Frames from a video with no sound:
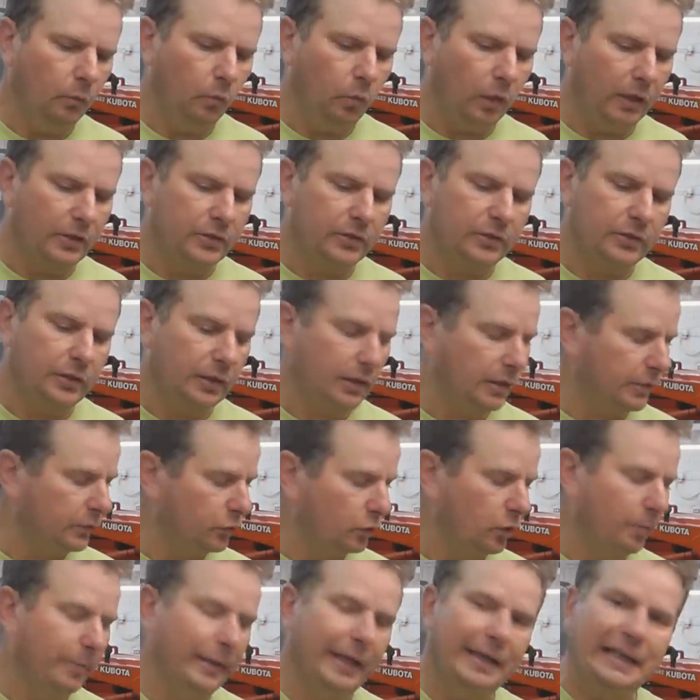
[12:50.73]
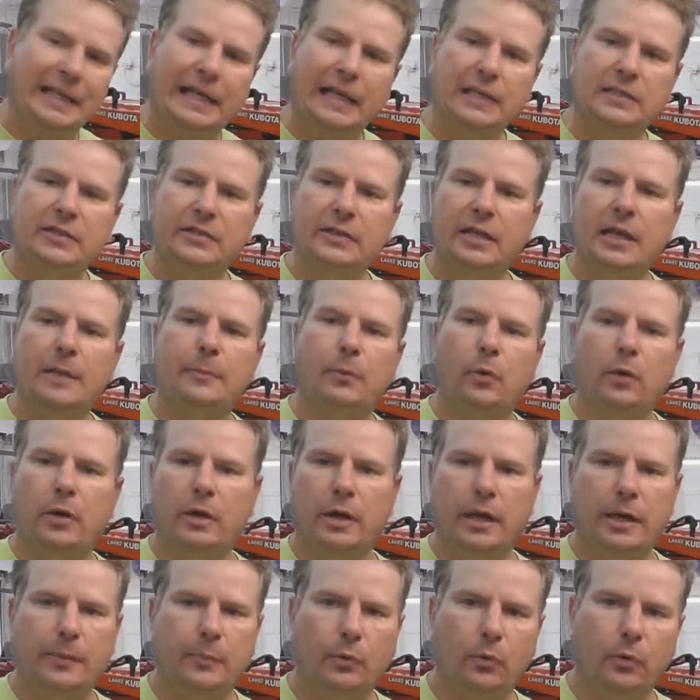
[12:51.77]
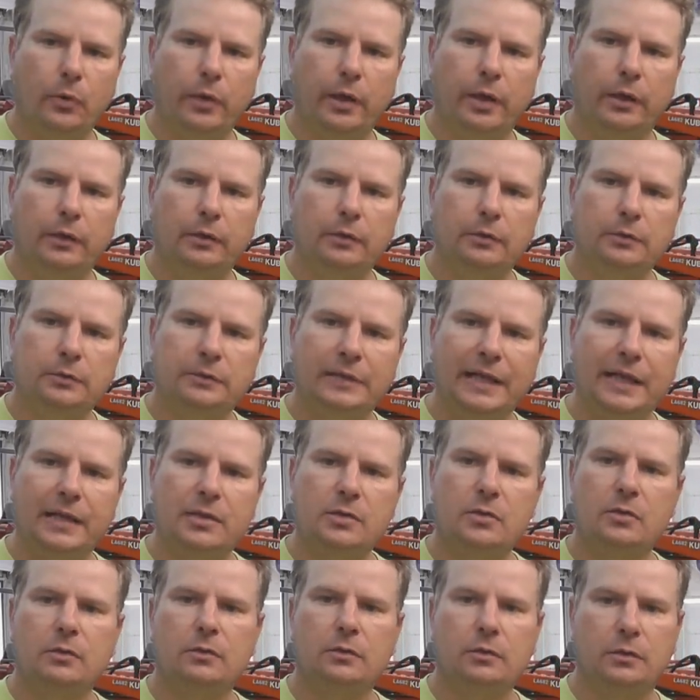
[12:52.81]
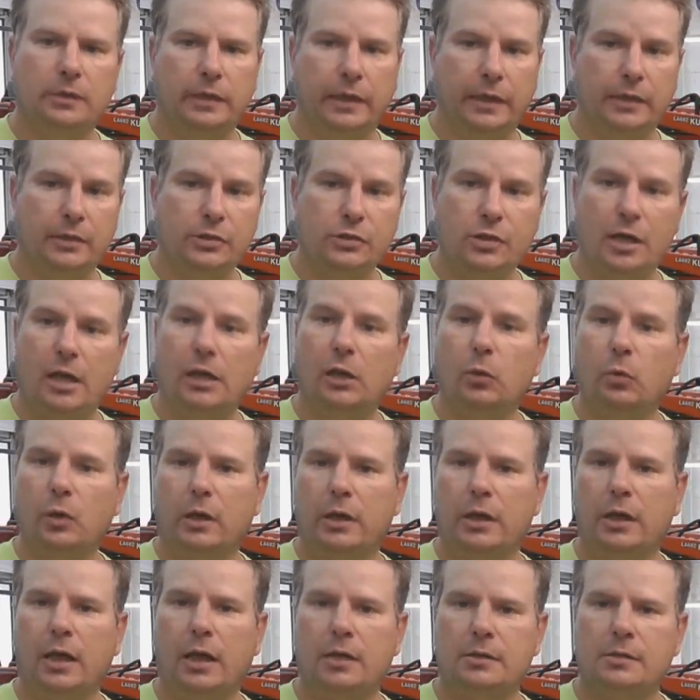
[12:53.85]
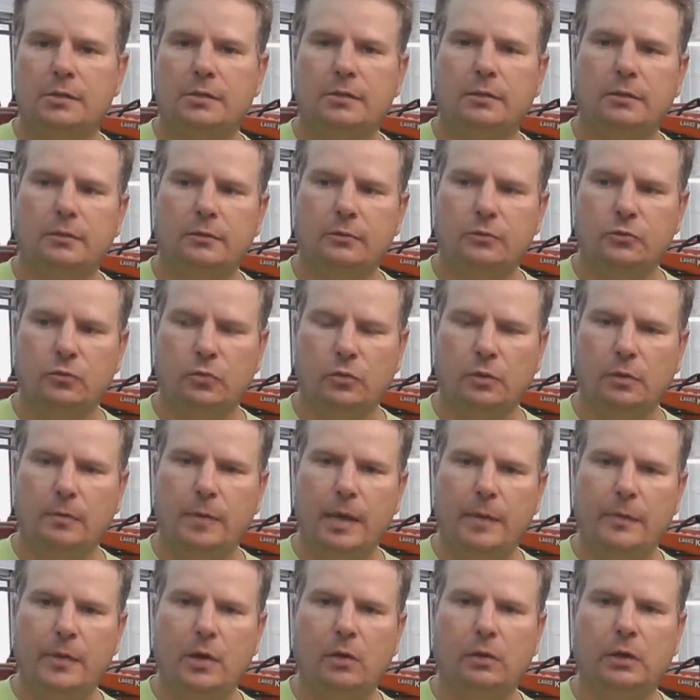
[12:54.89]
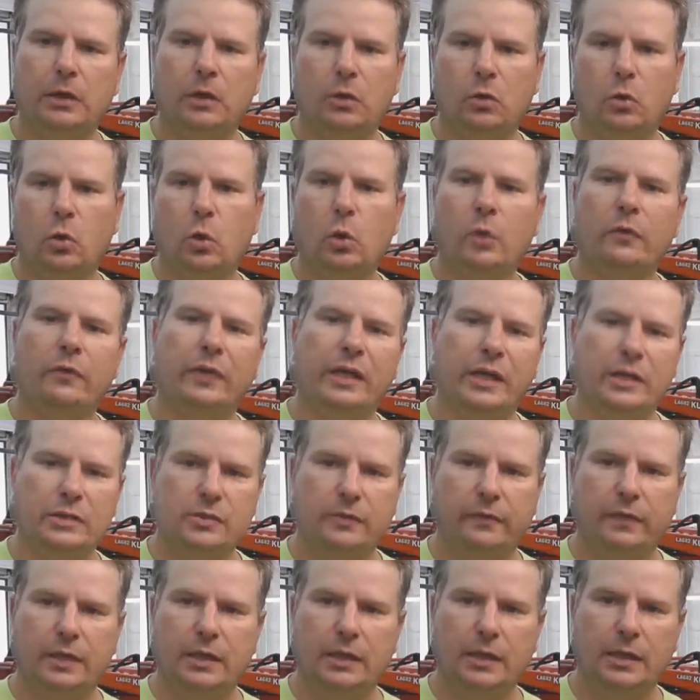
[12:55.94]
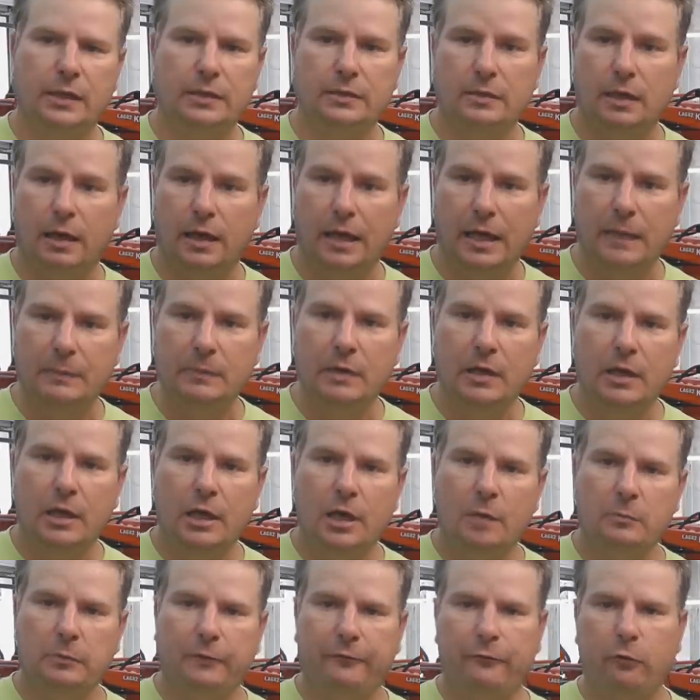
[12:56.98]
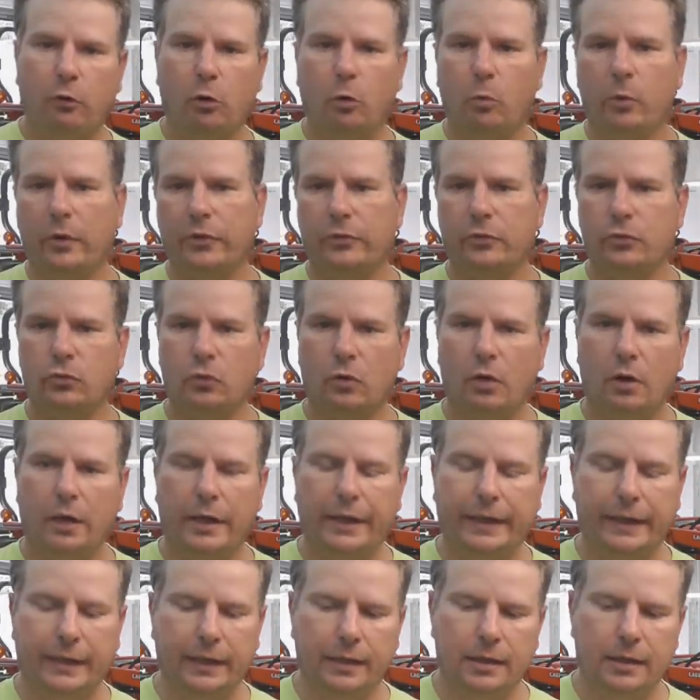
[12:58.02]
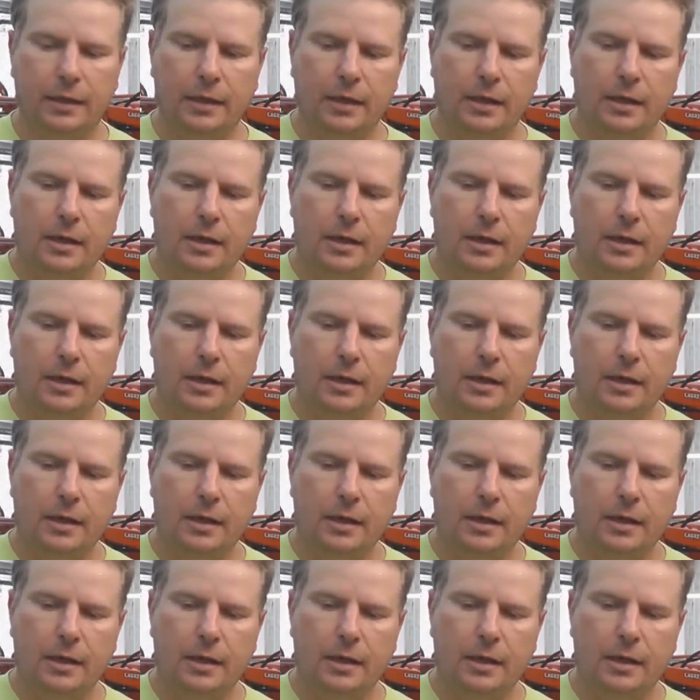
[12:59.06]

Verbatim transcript: once the drill bit gets deeper and deeper in, takes, takes shallower cuts. Drill maybe only a quarter of an inch of it at a time before withdrawing it.